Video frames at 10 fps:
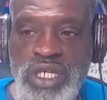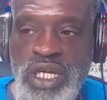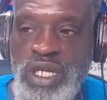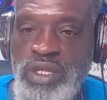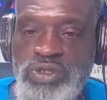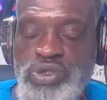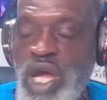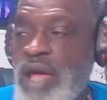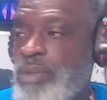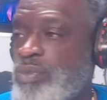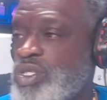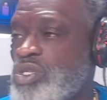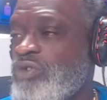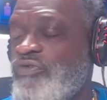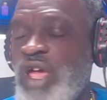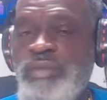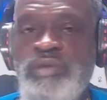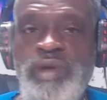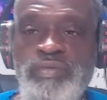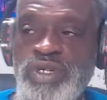those tribe members, those family
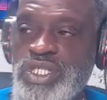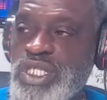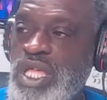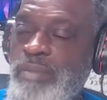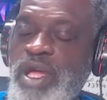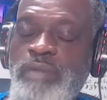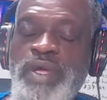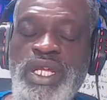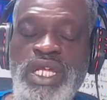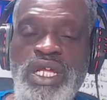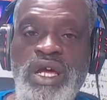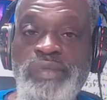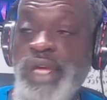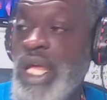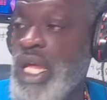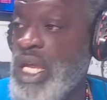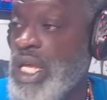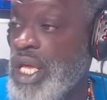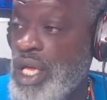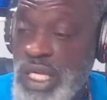members that may be in need of it. And
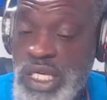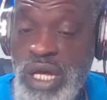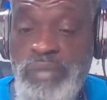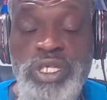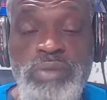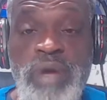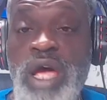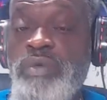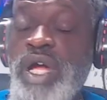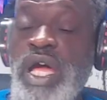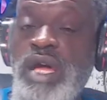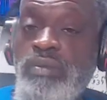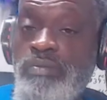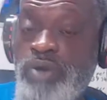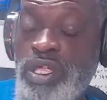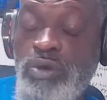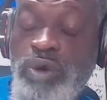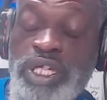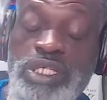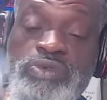coming to mind, we got Brother
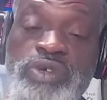Quasi. We